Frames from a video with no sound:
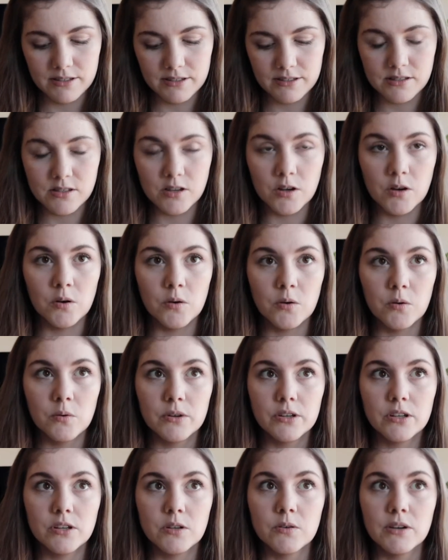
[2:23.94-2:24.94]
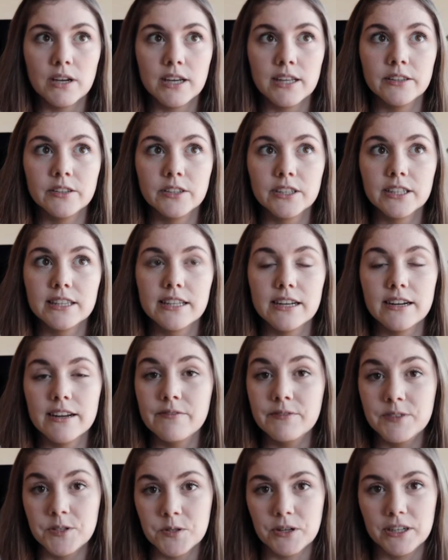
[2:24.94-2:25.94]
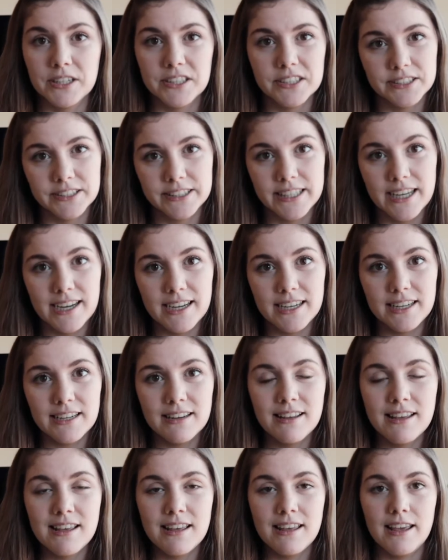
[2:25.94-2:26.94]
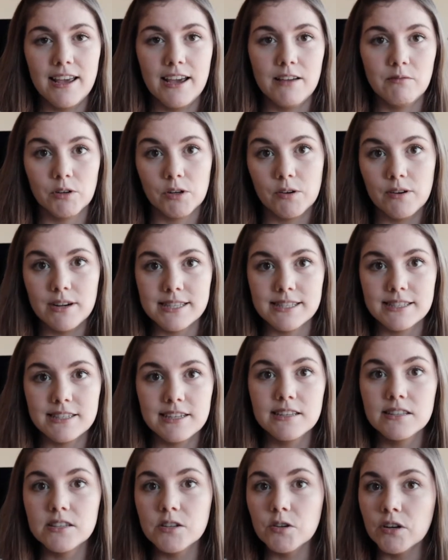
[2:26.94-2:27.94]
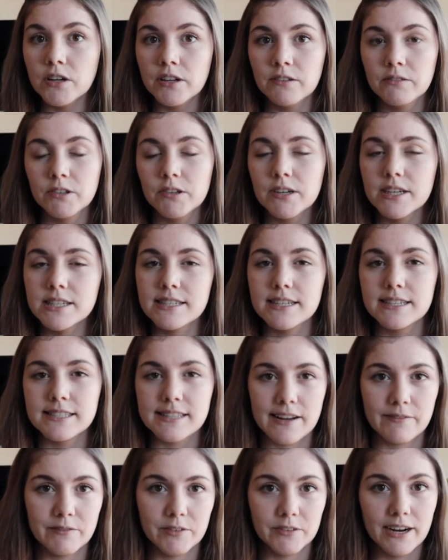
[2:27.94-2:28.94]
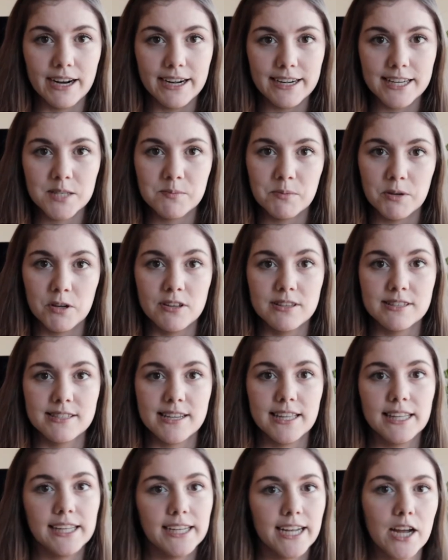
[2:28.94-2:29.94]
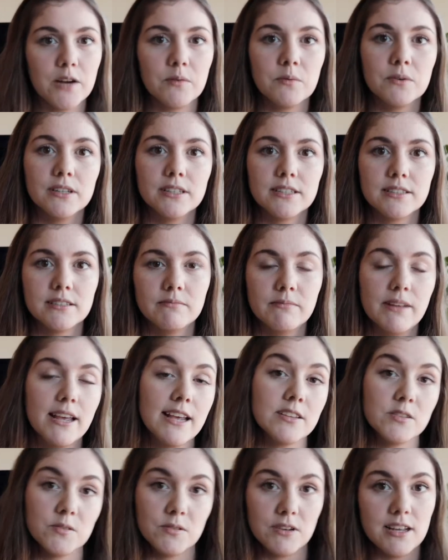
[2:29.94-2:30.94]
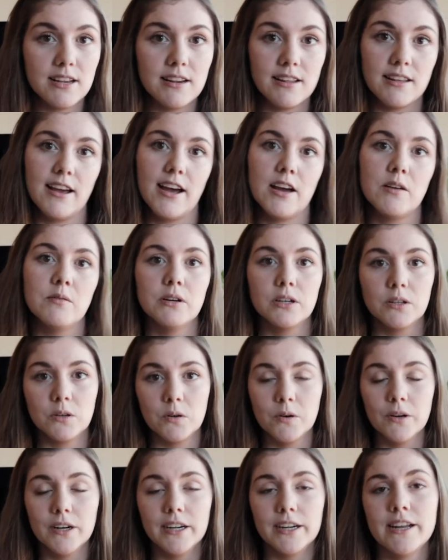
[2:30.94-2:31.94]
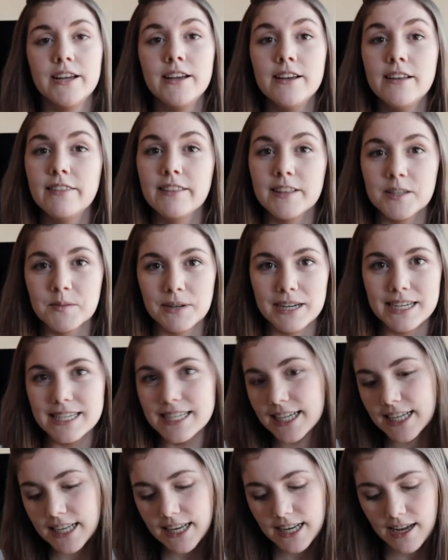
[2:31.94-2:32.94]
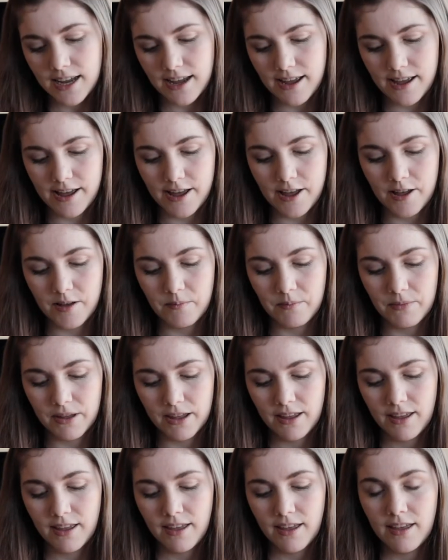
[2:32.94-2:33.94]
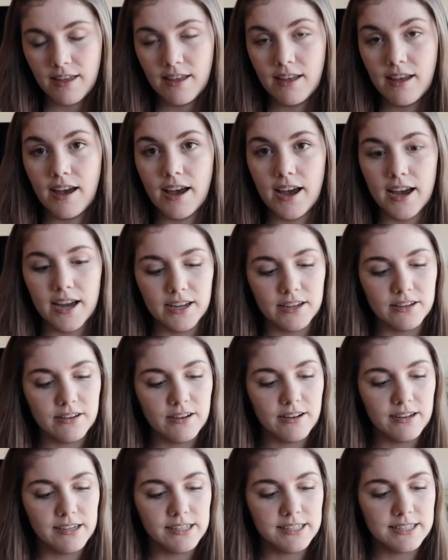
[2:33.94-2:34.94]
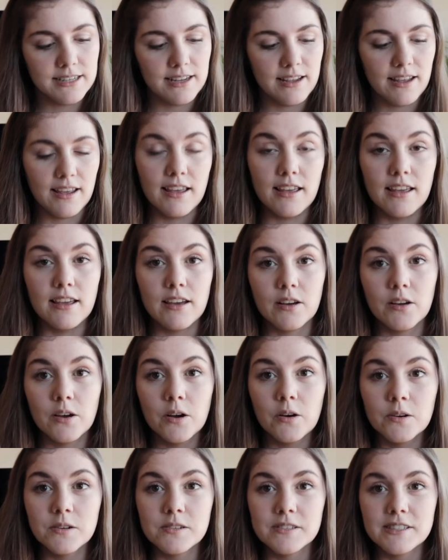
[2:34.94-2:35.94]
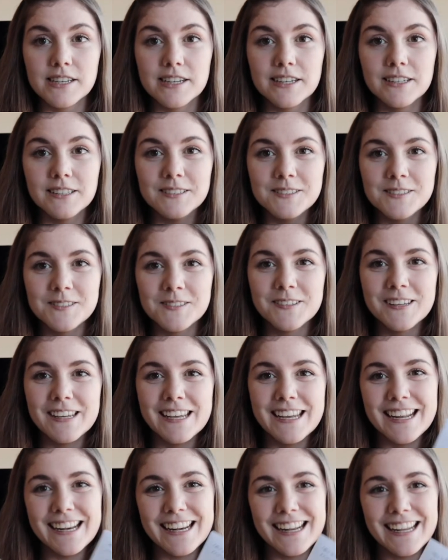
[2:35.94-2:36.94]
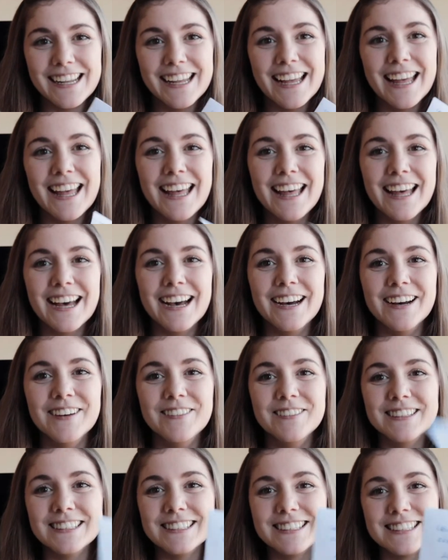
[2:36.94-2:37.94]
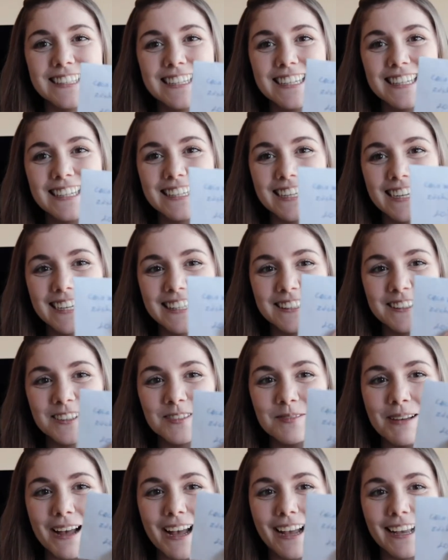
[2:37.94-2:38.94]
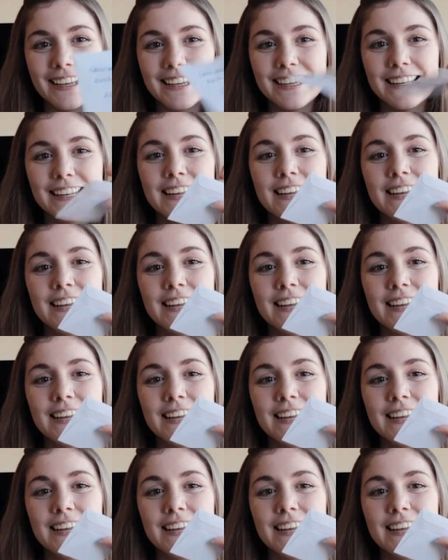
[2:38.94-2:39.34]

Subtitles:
So you can look at their inventory online and request seeds. You can request exact varieties, but you can say I want a zucchini, I want corn. That's what I did. I got a Cocozelle zucchini, this teeny tiny little packet,